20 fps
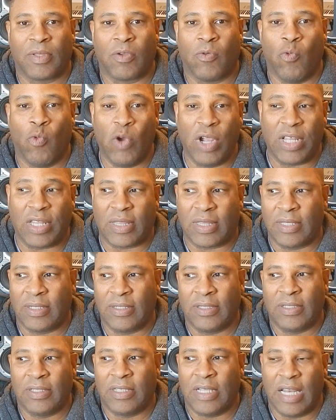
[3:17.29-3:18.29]
with
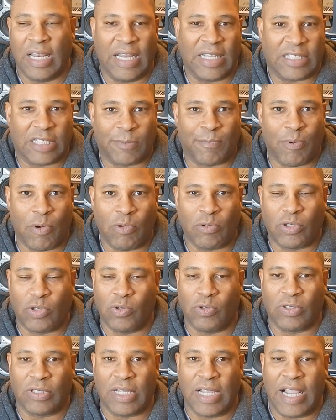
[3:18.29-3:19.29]
unless it's Pro Tools.